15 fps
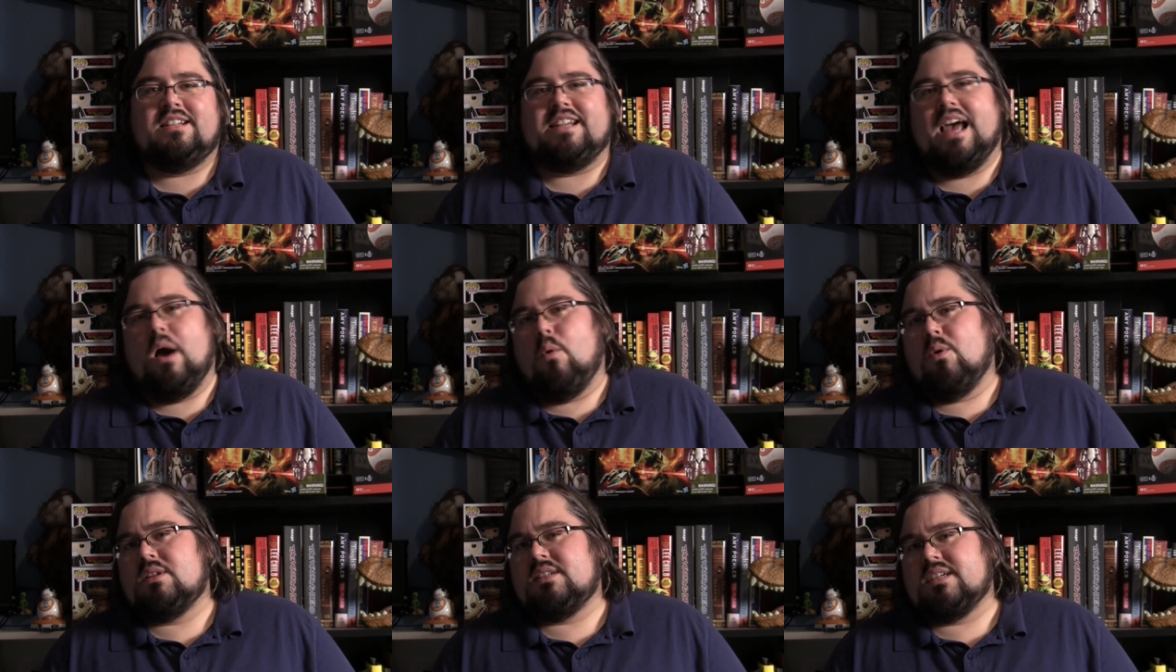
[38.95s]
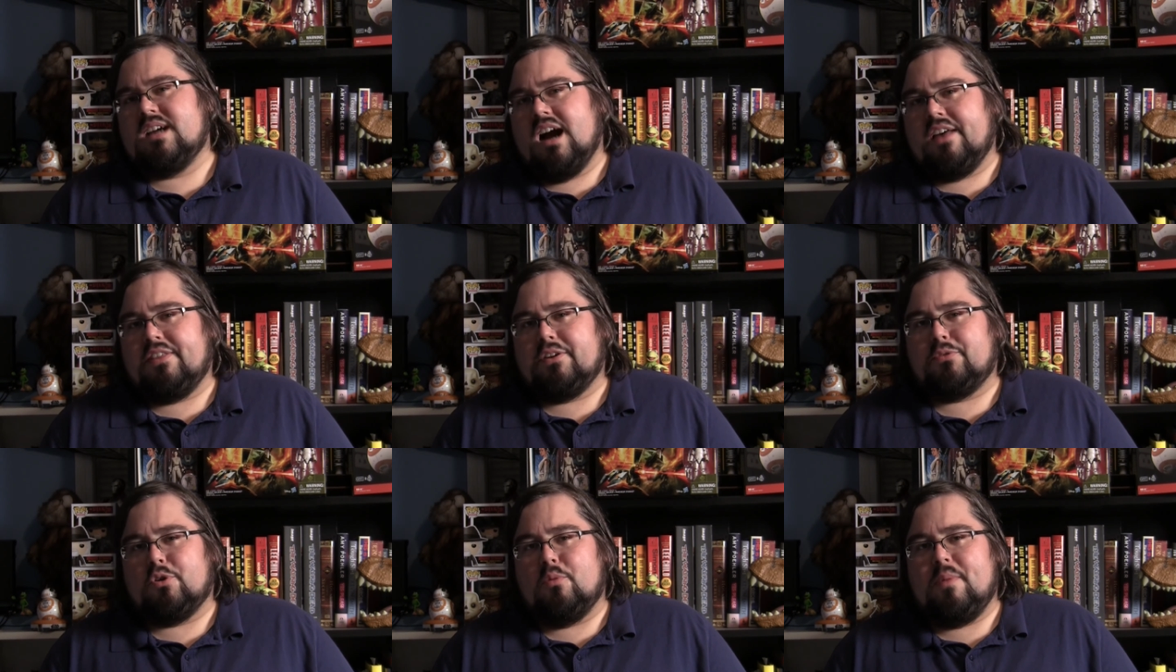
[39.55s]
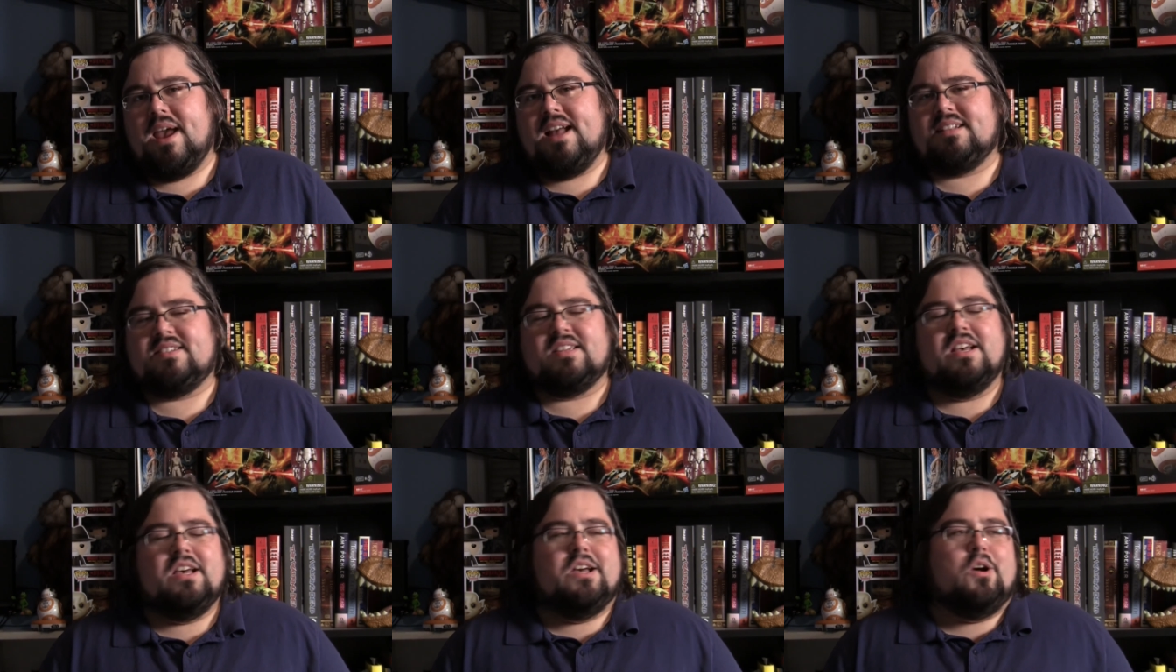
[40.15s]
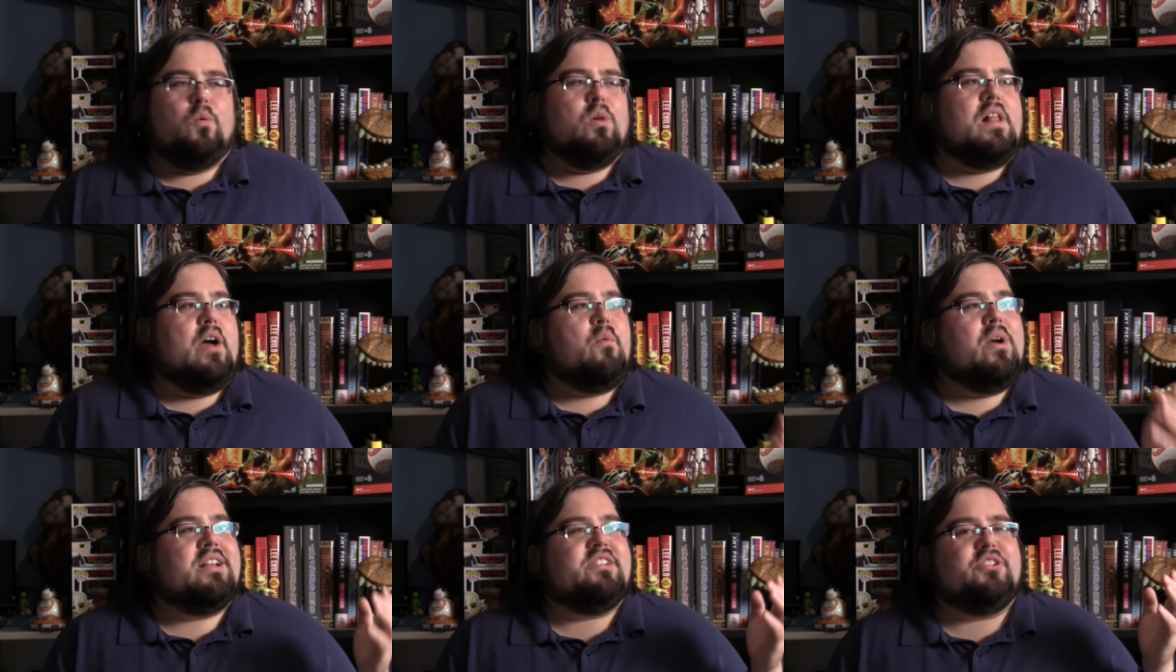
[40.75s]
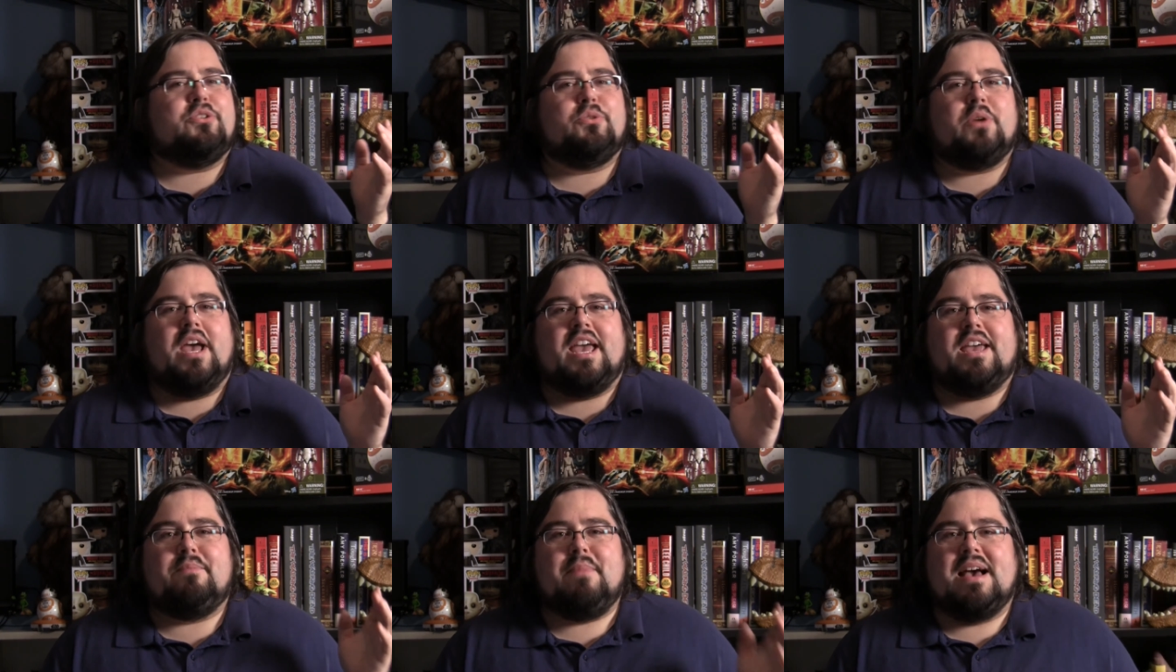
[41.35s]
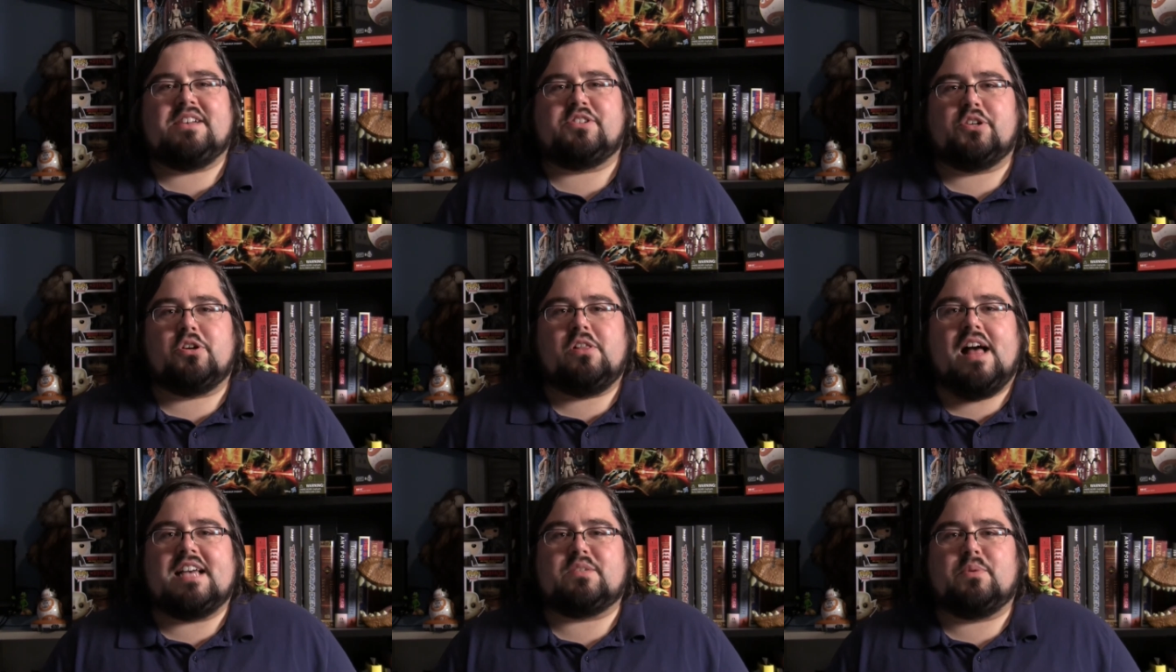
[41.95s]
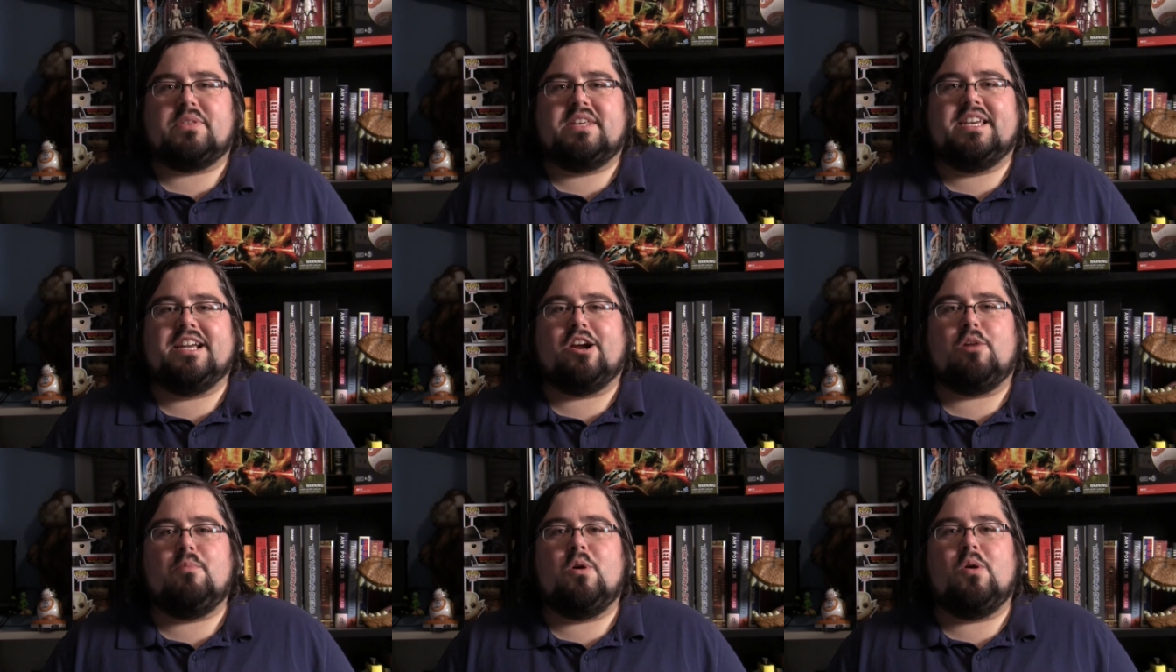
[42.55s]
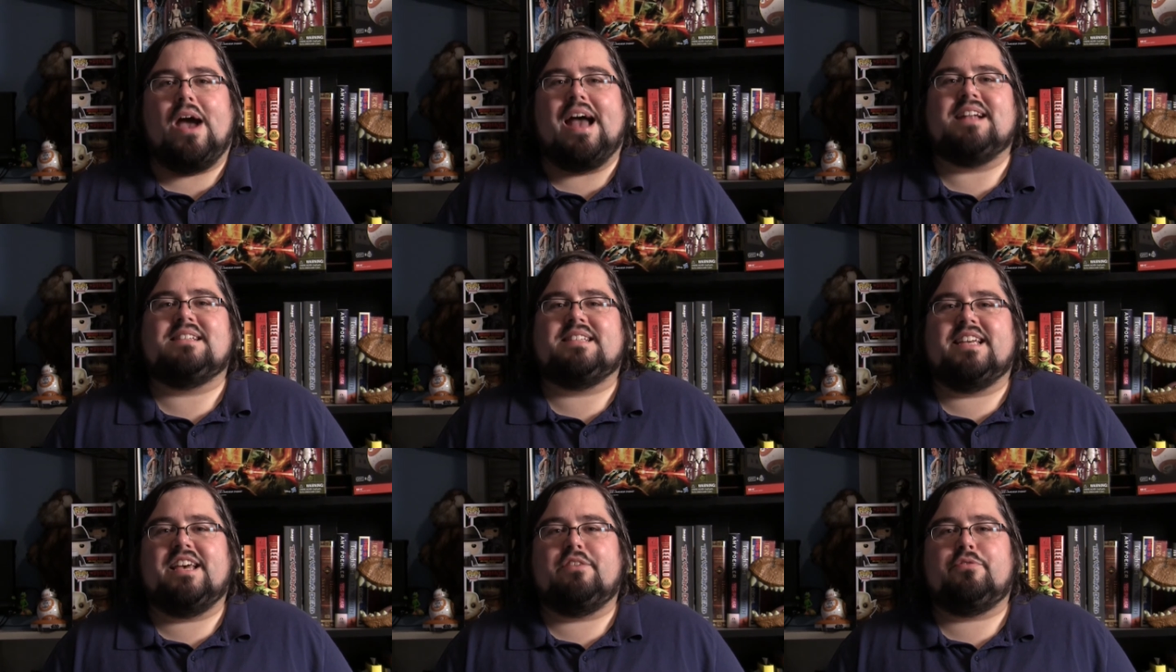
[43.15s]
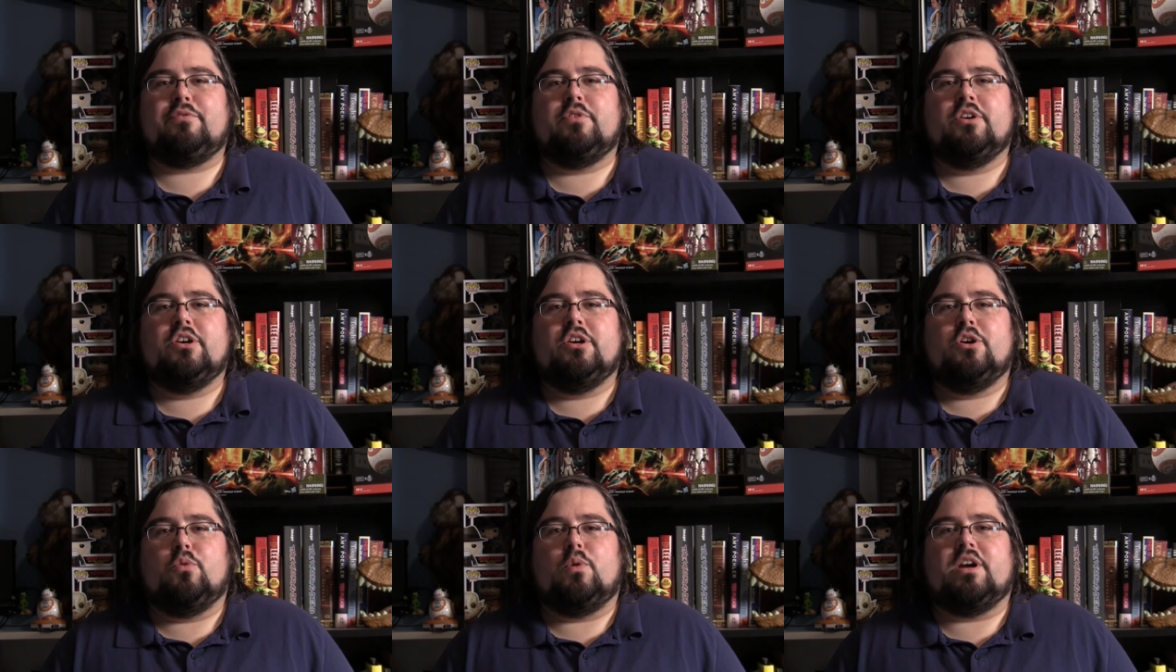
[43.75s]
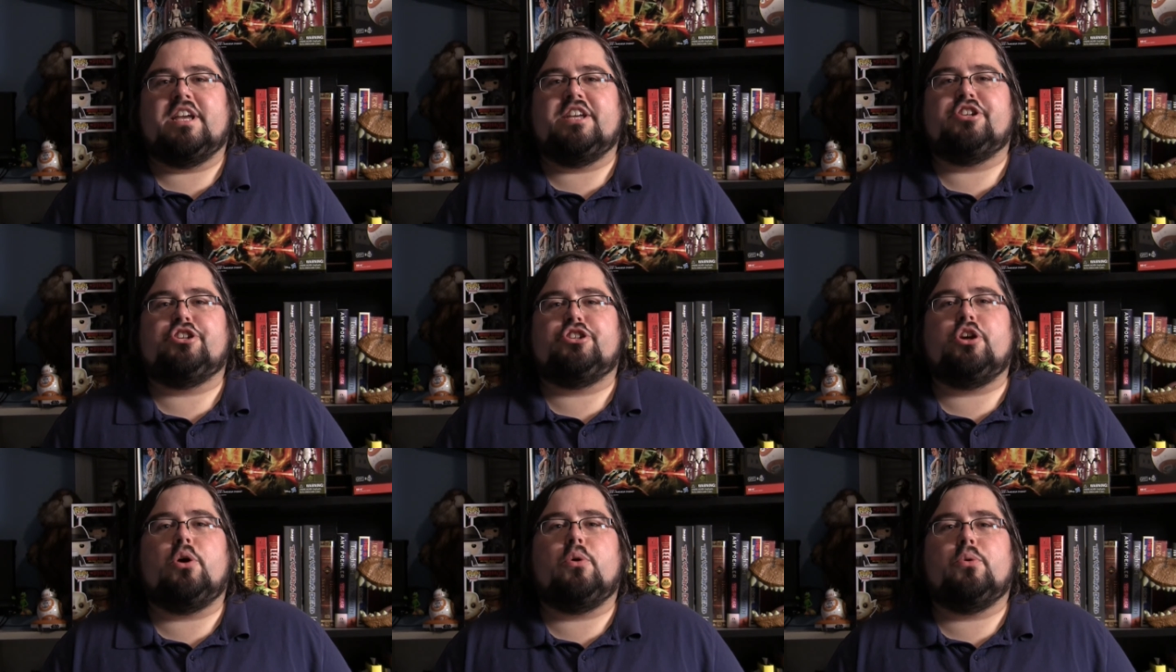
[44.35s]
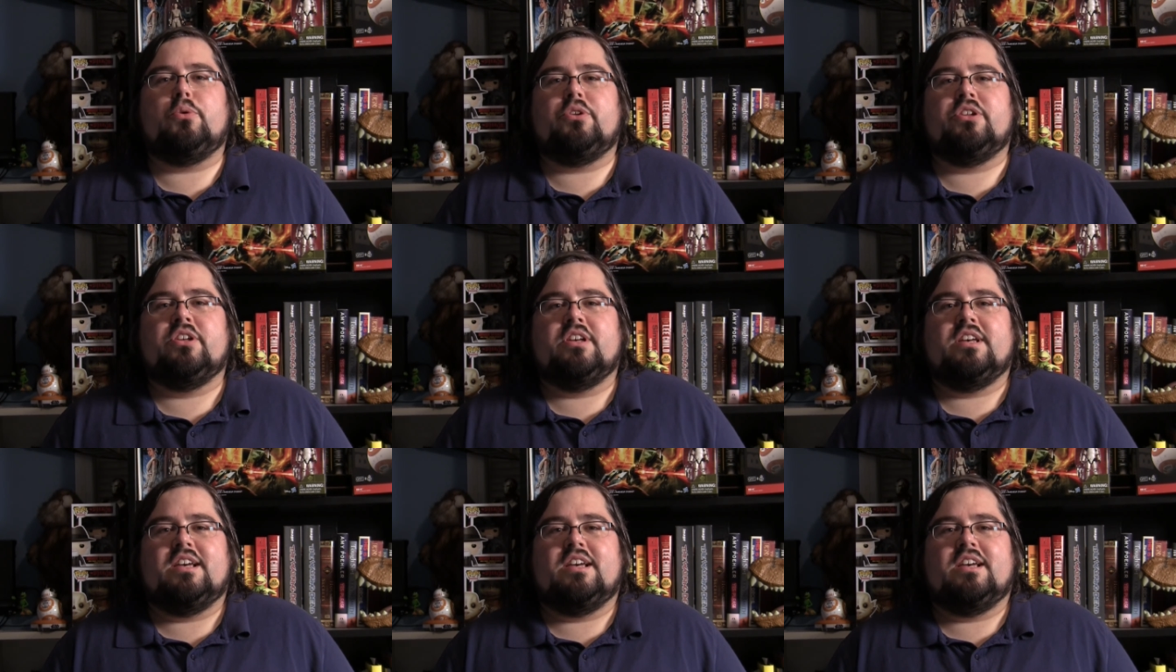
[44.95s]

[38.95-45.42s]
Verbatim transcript: Now, what's a gothic romance? Well, I went to a masterclass with Guillermo at TIFF where he showed